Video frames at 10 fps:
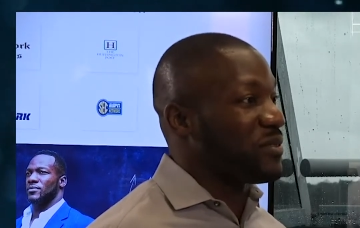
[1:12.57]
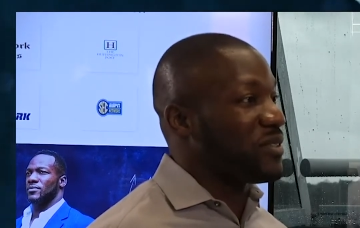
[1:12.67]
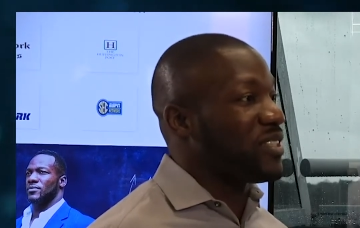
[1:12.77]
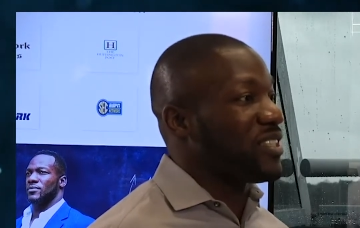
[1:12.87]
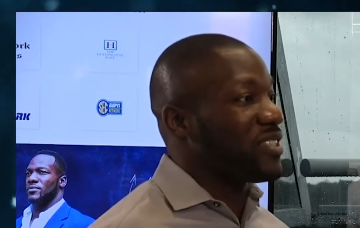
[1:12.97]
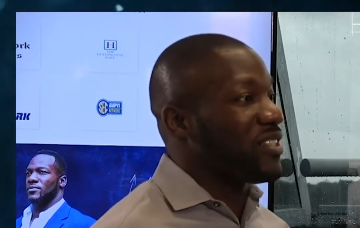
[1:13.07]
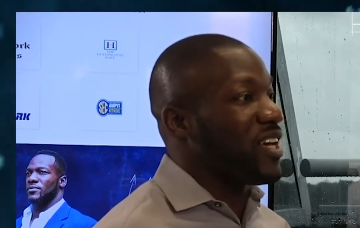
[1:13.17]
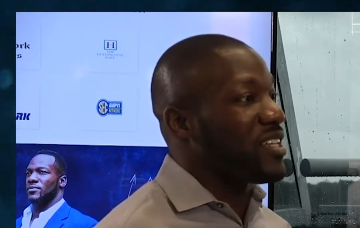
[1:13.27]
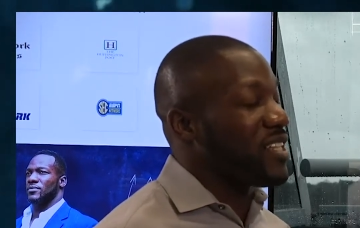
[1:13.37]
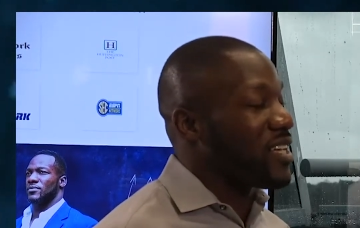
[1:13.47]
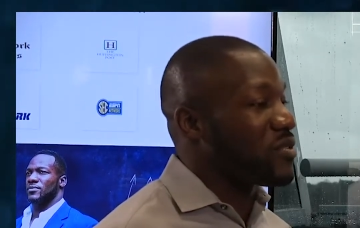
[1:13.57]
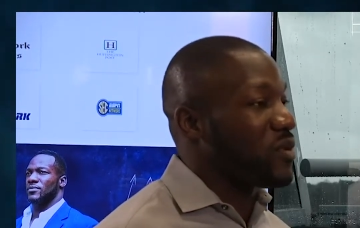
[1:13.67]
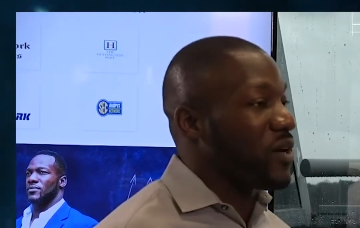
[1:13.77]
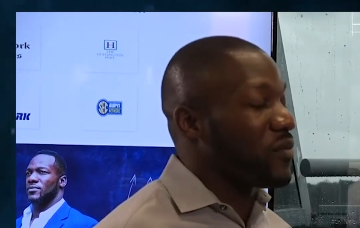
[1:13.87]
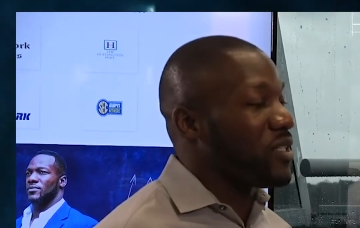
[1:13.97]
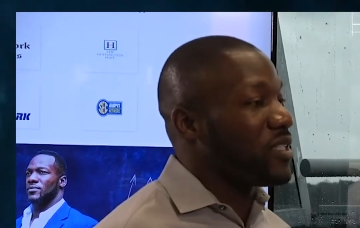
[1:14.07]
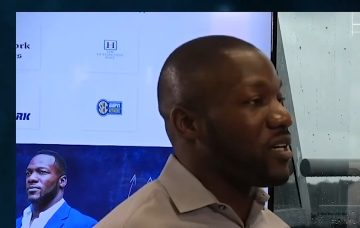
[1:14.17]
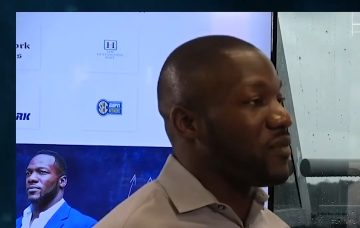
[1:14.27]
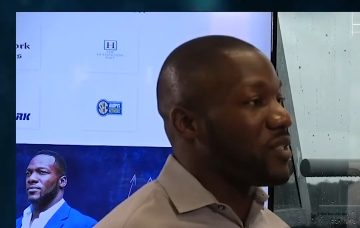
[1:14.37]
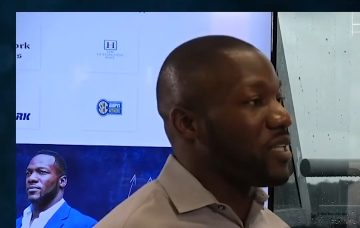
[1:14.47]
Speaker 1: Yeah. So that that's what I really
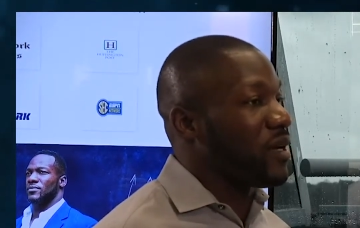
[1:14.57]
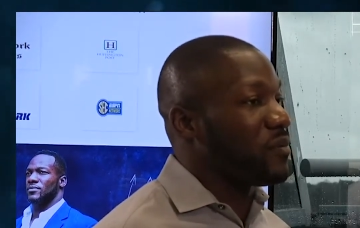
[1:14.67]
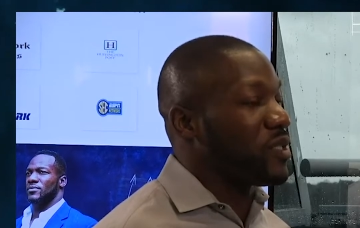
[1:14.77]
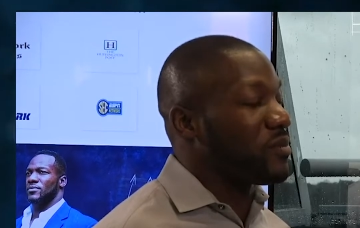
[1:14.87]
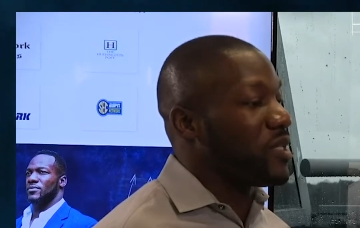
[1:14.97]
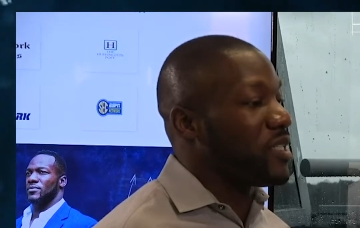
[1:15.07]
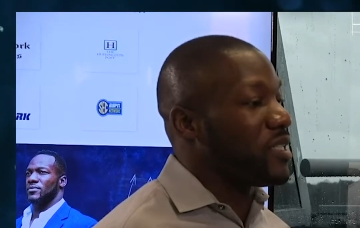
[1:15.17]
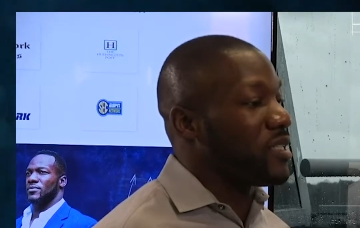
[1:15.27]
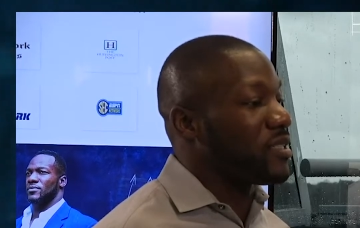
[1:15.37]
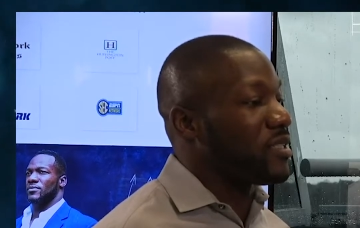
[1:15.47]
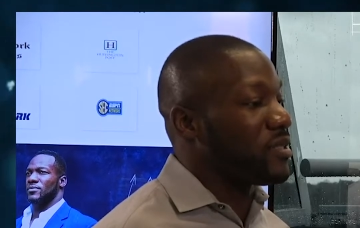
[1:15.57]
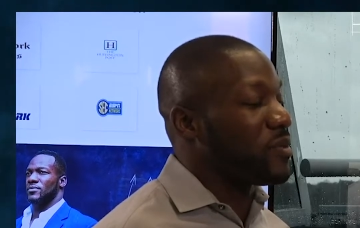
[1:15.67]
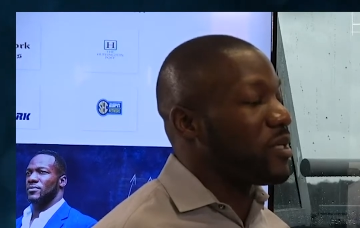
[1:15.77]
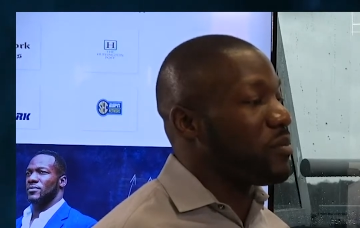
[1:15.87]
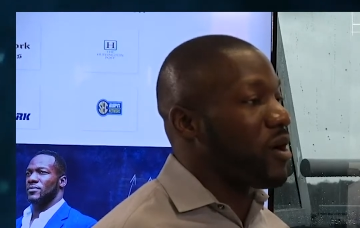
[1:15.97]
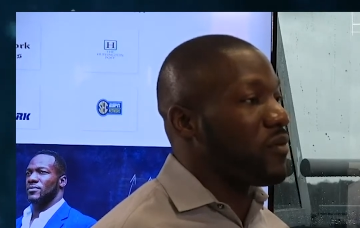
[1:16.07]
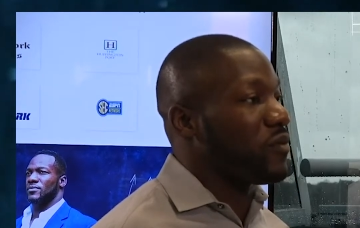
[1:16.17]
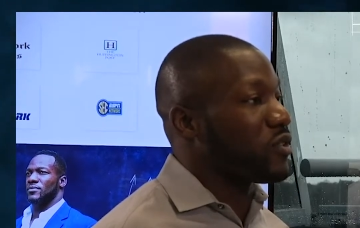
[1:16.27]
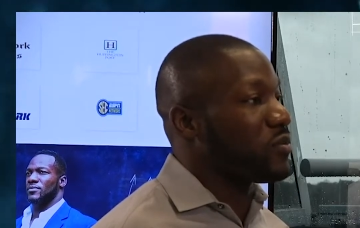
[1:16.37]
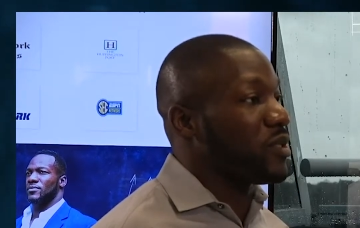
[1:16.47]
covered in that book, man, and it's it's been a powerful
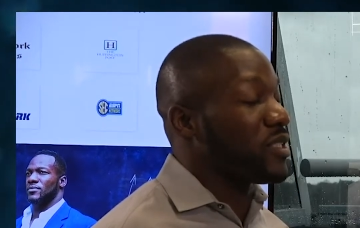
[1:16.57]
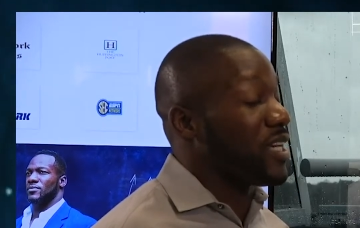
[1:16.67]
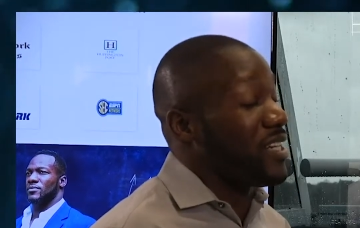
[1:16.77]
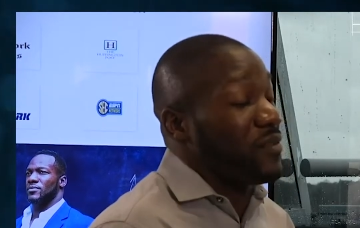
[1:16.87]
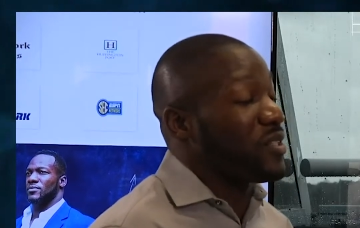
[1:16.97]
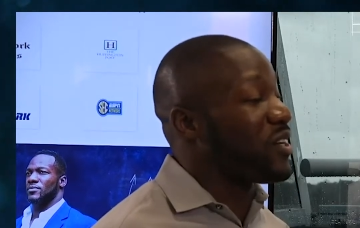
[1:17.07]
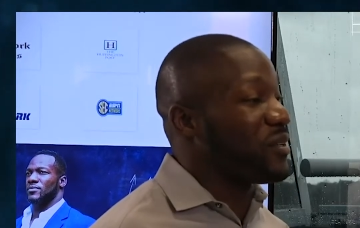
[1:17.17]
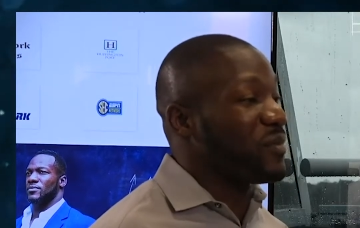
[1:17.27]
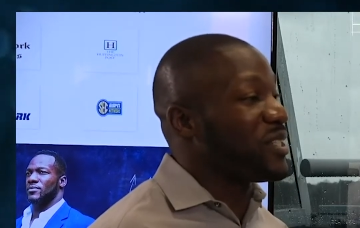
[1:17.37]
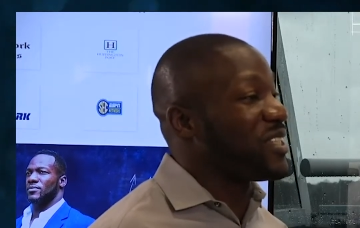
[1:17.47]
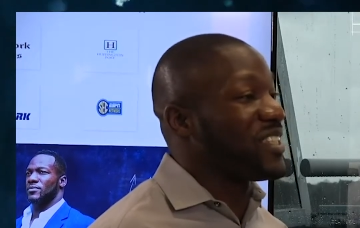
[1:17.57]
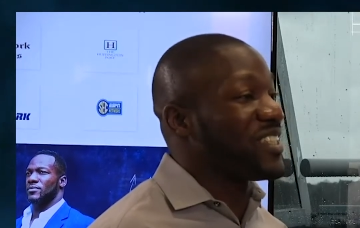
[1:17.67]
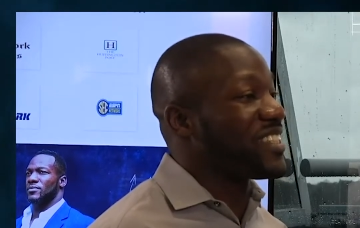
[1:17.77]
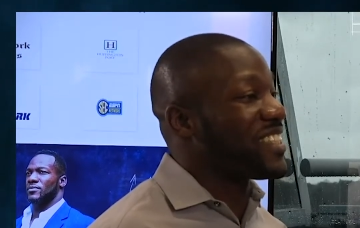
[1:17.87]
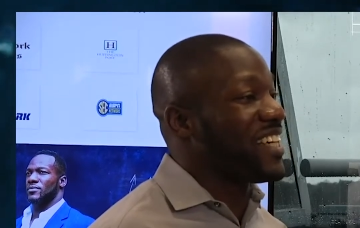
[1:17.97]
experience. I never thought in a million years